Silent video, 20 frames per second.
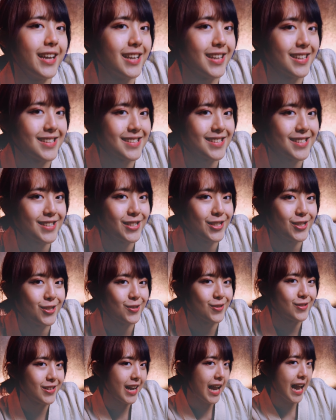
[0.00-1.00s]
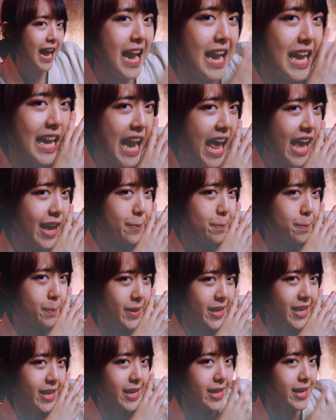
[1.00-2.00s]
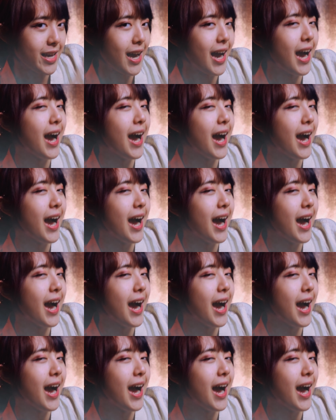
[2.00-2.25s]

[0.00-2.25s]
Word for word: it's cute, like me.